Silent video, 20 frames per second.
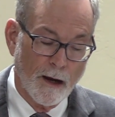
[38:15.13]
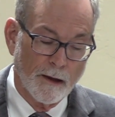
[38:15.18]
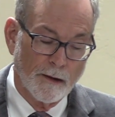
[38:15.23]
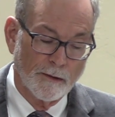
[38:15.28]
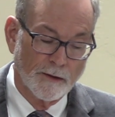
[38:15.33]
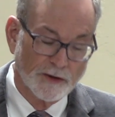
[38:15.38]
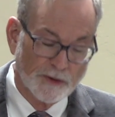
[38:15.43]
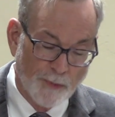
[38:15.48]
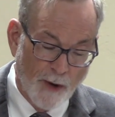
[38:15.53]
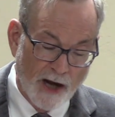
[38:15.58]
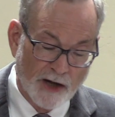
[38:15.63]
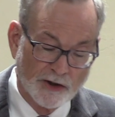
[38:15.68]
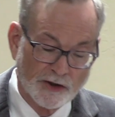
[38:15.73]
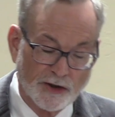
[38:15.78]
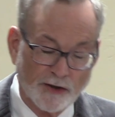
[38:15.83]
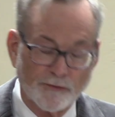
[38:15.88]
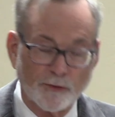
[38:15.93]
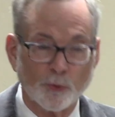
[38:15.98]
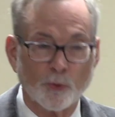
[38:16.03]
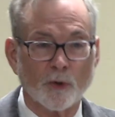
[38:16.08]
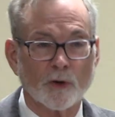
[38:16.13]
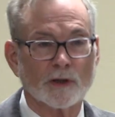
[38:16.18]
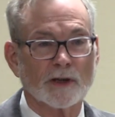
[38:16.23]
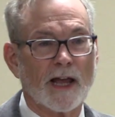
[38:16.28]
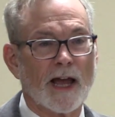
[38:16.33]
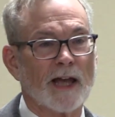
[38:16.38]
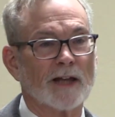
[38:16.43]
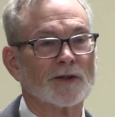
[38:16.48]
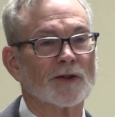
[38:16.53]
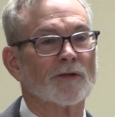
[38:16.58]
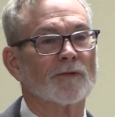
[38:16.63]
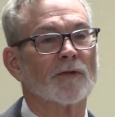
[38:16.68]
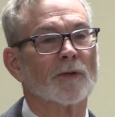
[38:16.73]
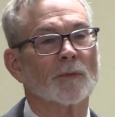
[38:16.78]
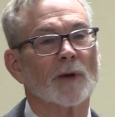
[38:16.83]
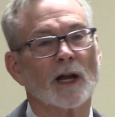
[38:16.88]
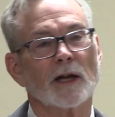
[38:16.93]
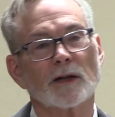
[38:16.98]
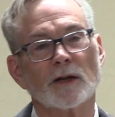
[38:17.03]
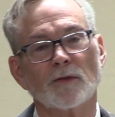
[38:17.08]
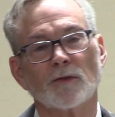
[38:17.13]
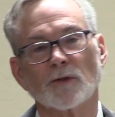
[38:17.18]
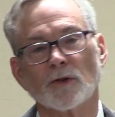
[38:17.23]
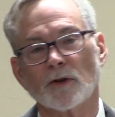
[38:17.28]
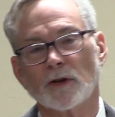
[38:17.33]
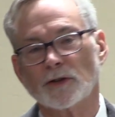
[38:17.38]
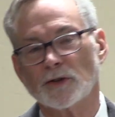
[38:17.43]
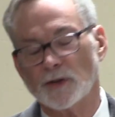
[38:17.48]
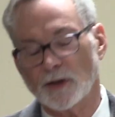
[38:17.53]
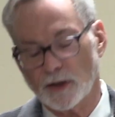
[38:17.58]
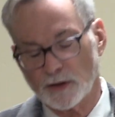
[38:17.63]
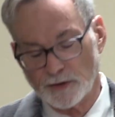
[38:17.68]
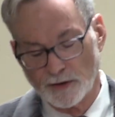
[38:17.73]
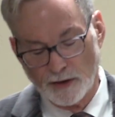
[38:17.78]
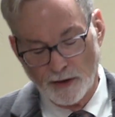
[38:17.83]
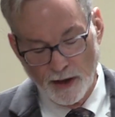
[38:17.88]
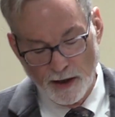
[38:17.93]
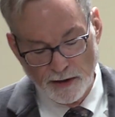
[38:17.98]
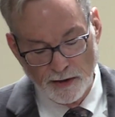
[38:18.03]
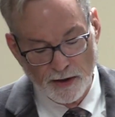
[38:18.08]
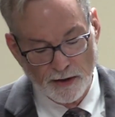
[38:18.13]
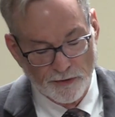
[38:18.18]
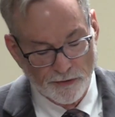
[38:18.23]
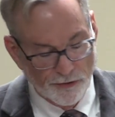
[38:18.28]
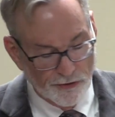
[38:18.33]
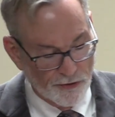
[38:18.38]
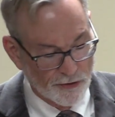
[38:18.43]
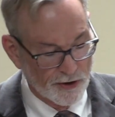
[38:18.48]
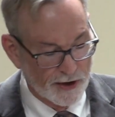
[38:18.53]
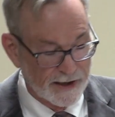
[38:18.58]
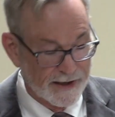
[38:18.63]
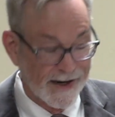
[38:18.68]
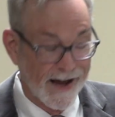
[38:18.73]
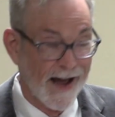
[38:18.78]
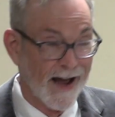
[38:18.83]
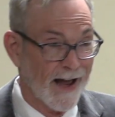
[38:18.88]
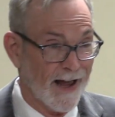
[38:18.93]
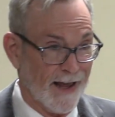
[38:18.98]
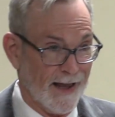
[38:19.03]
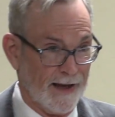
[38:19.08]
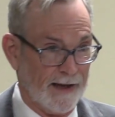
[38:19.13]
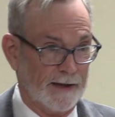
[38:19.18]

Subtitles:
The Spanish Civil War lasted from 1936 to 1939.